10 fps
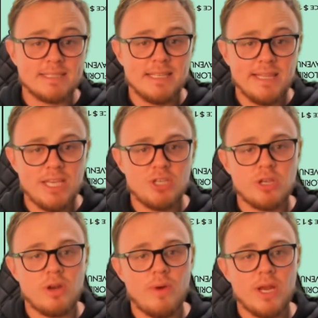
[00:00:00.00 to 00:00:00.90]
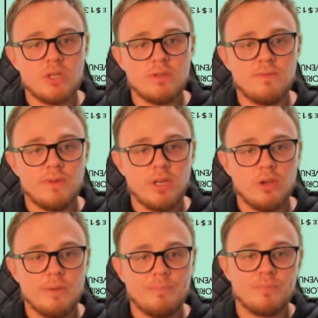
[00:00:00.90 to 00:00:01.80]
lead generation
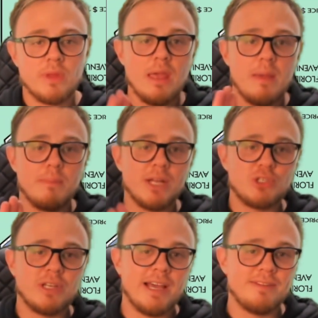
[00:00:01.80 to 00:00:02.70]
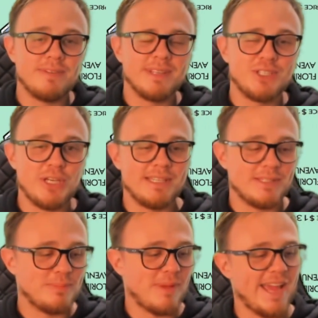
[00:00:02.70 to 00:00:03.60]
video. Much love.
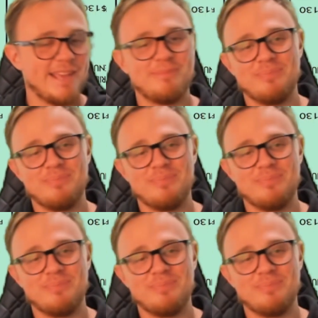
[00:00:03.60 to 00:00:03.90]
Cheers. Bye.